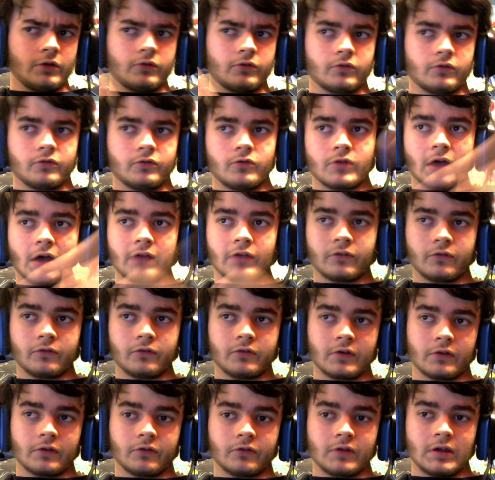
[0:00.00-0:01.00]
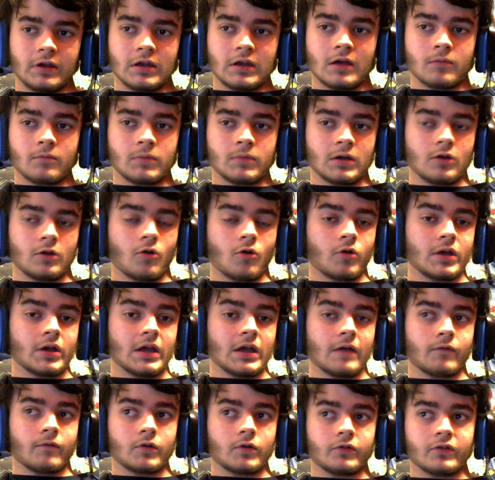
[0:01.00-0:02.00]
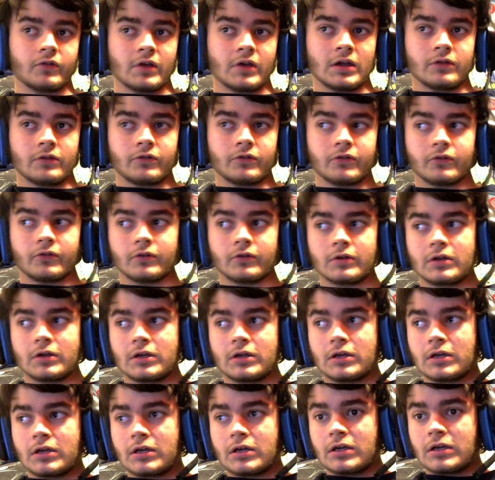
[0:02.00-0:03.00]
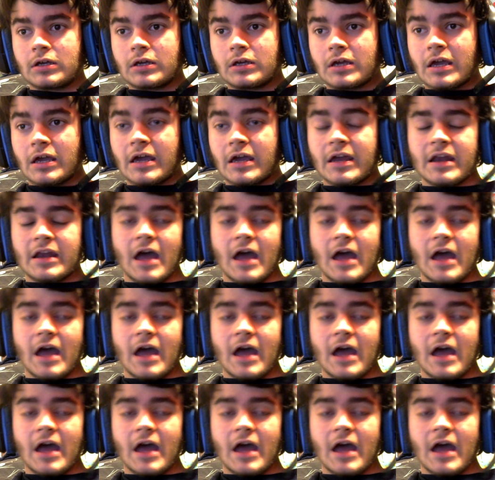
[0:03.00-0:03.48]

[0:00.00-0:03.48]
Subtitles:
2016. I've been going ever since. And